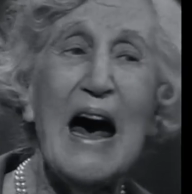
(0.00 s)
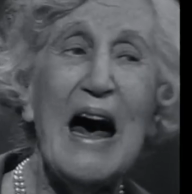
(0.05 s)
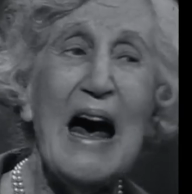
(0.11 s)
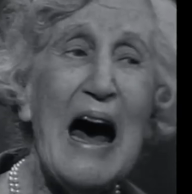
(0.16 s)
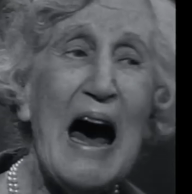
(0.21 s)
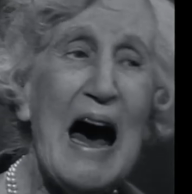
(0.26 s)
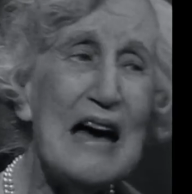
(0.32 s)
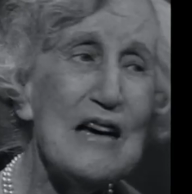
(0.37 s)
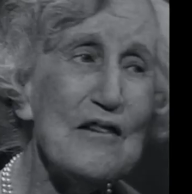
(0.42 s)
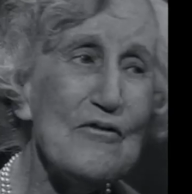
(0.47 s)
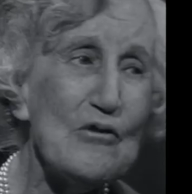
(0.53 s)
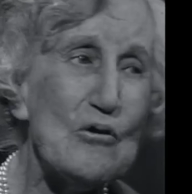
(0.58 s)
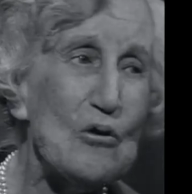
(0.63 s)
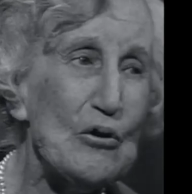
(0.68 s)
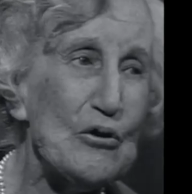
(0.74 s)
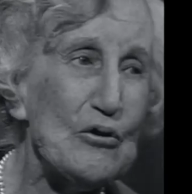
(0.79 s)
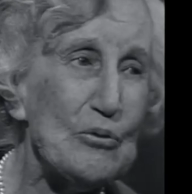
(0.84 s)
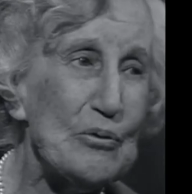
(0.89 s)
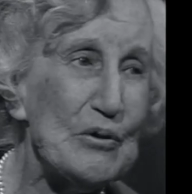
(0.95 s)
Uh, I, of
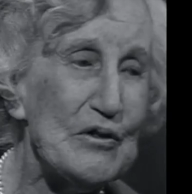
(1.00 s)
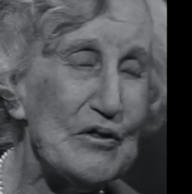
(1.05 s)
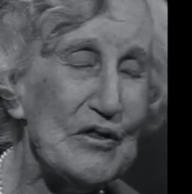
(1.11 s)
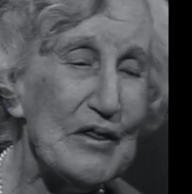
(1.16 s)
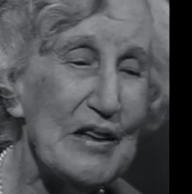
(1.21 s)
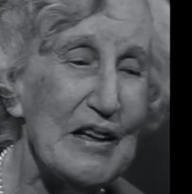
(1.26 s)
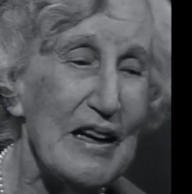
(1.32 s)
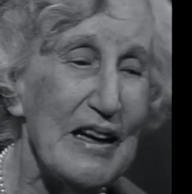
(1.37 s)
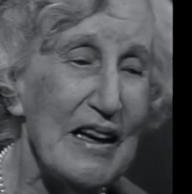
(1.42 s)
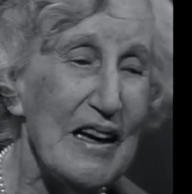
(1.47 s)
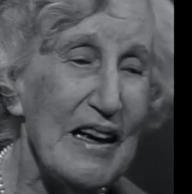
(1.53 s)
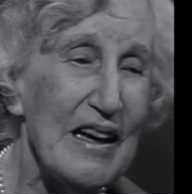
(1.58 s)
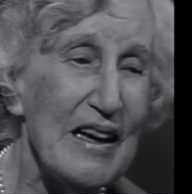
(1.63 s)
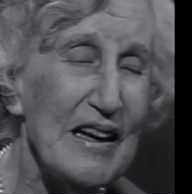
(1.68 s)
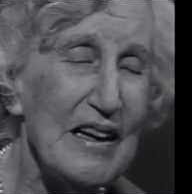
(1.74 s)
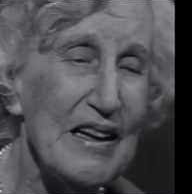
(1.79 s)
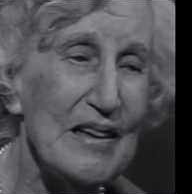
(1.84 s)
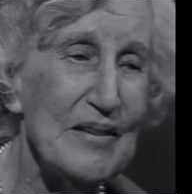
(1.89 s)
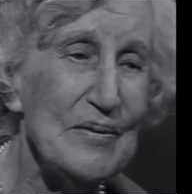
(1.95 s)
course, was
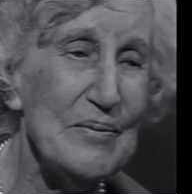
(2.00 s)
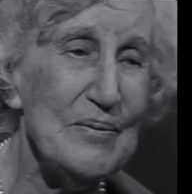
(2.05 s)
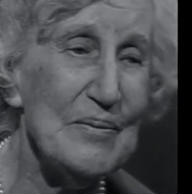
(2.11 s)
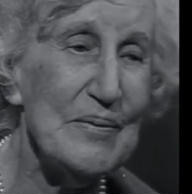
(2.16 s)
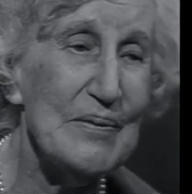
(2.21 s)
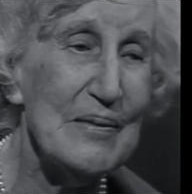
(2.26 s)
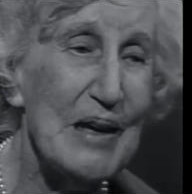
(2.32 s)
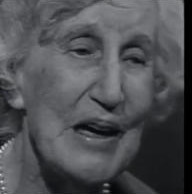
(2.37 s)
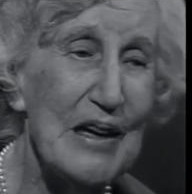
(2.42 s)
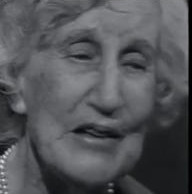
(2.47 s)
um,